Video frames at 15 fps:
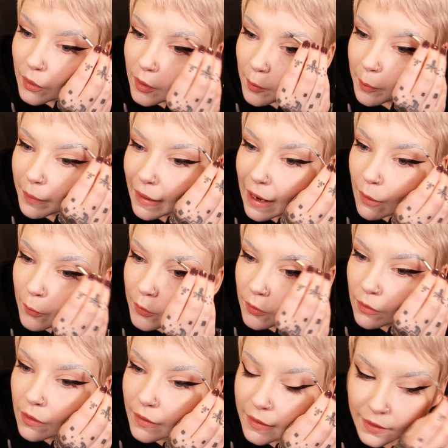a
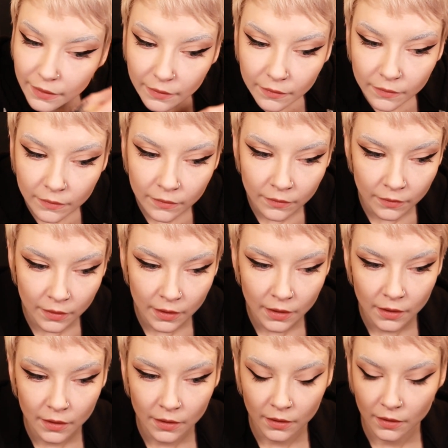powder on it,
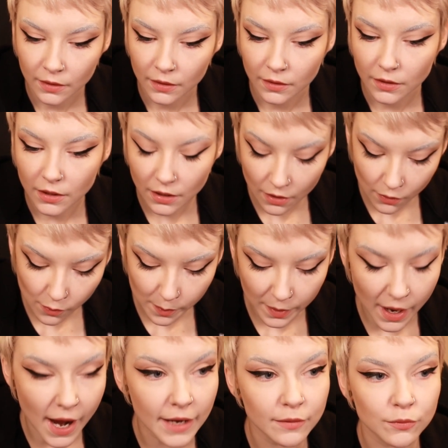you know,
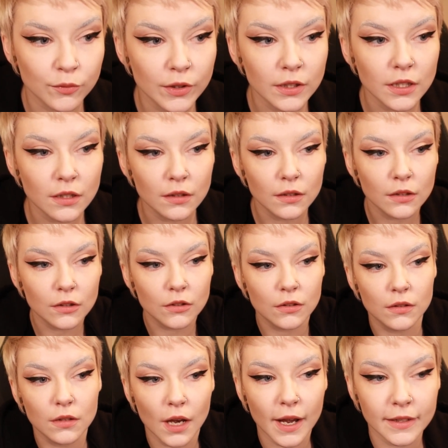but I
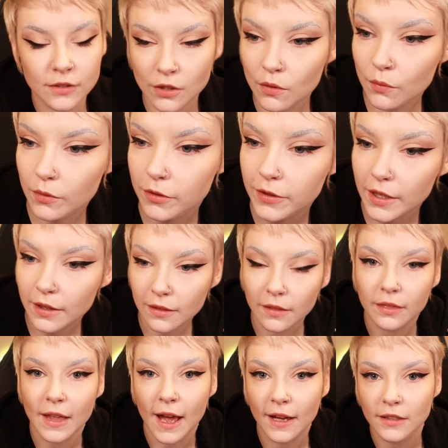don't think
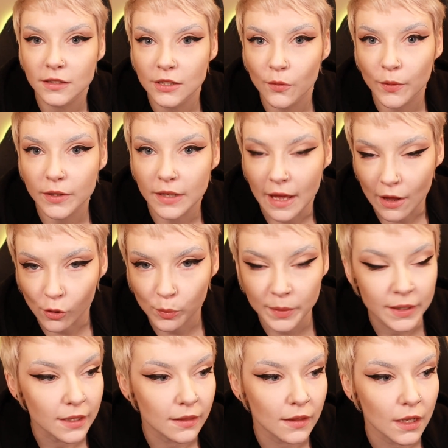that is going to help
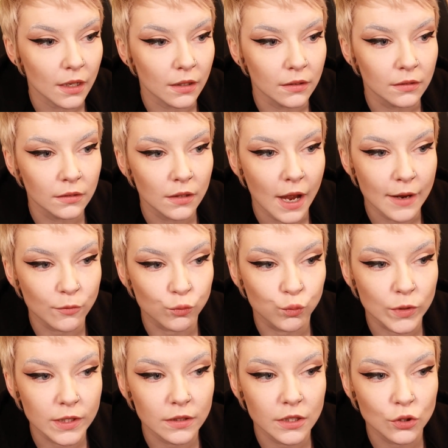anything. I
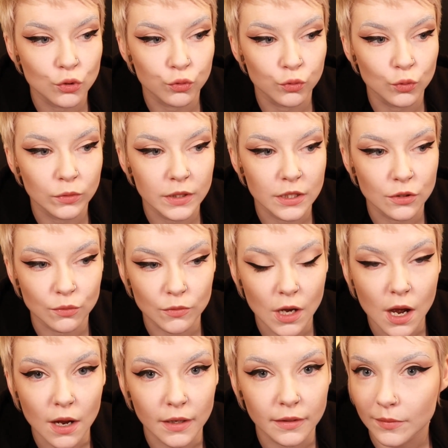really truly do
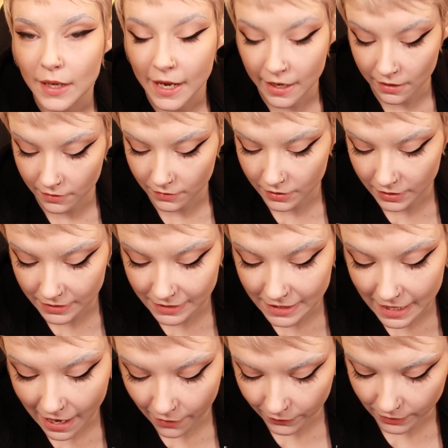not. And to
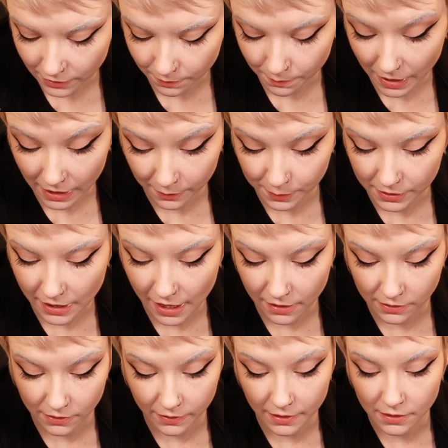see how this makeup
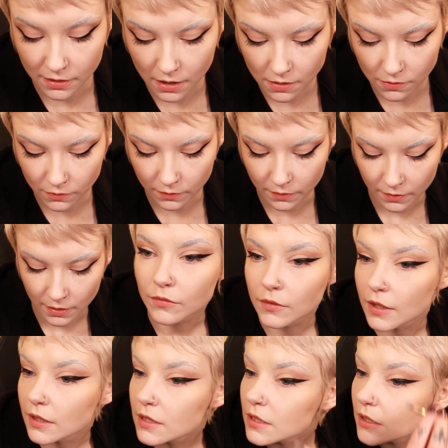stands on its own,
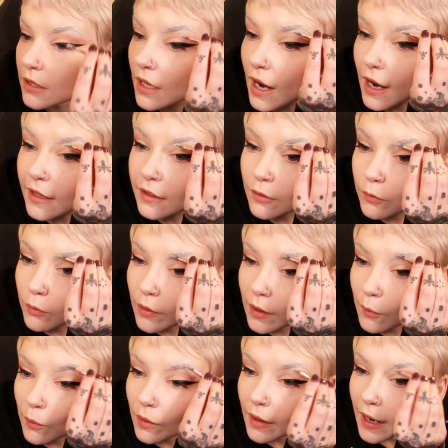this is kind of
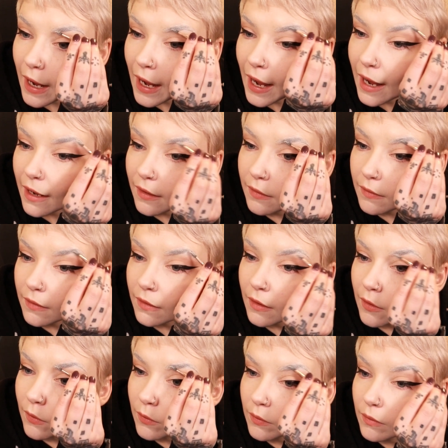where we're at, you
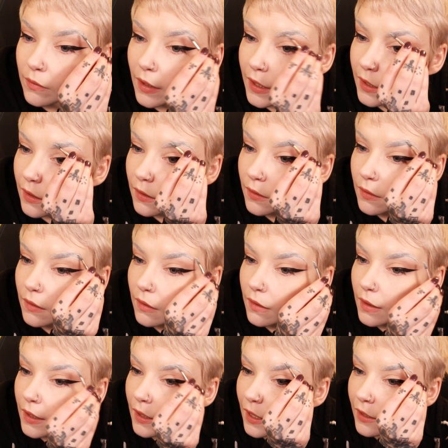know? Like,
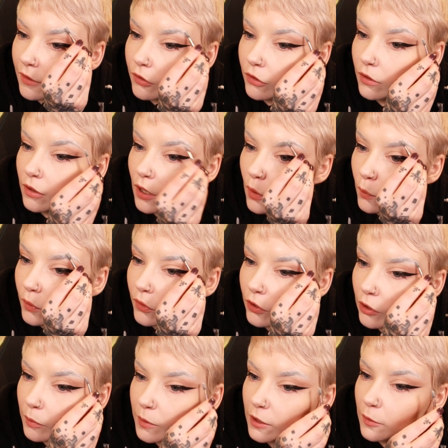and no one
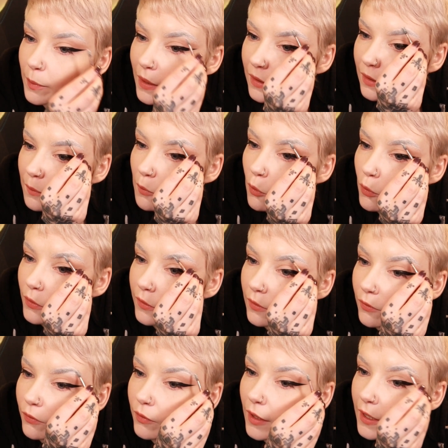should be spending more
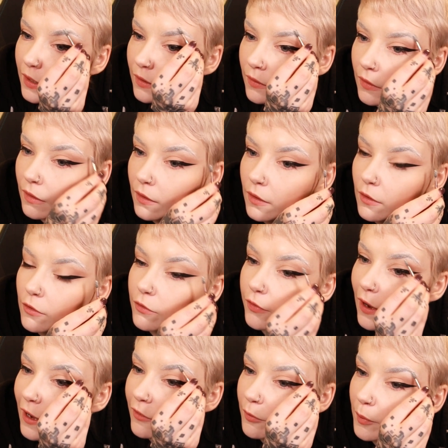than like
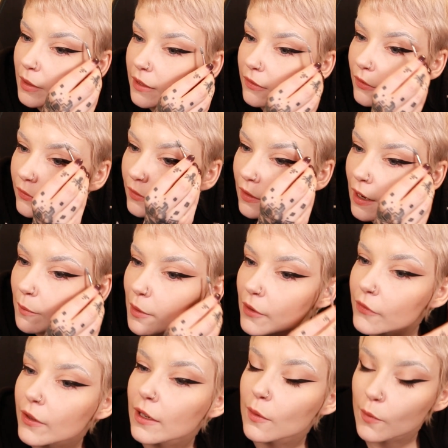5 minutes on their
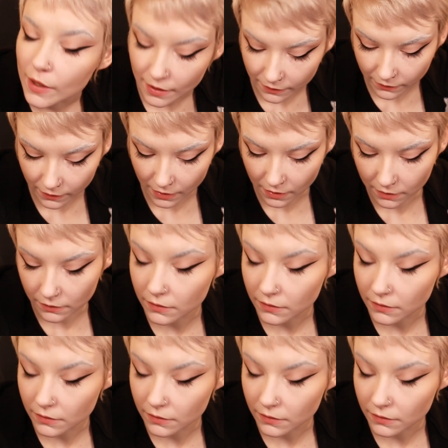eyebrows anyway. It's like,